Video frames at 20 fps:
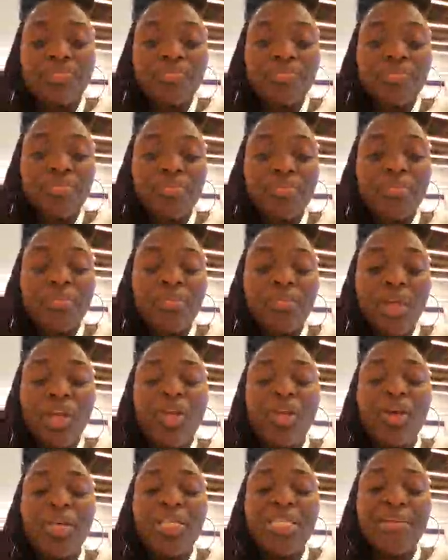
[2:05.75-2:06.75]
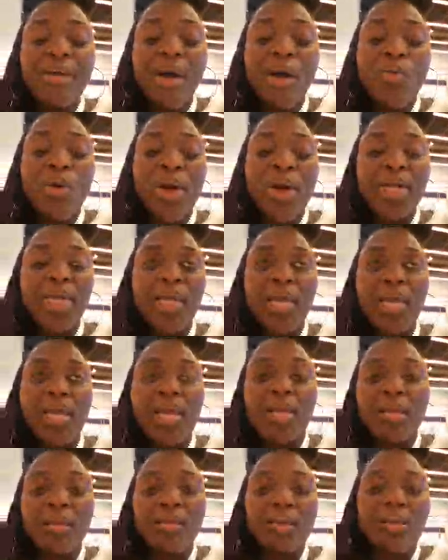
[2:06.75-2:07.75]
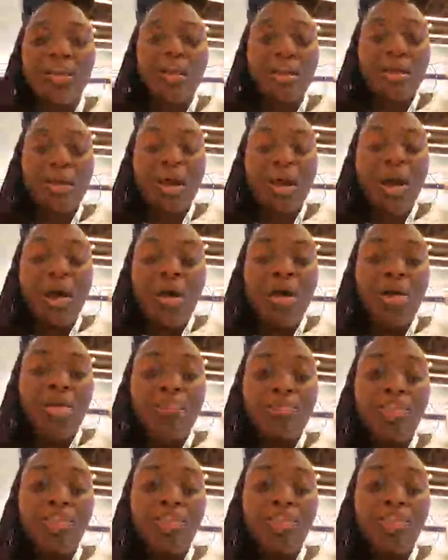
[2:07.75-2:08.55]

So, you know, it's about working,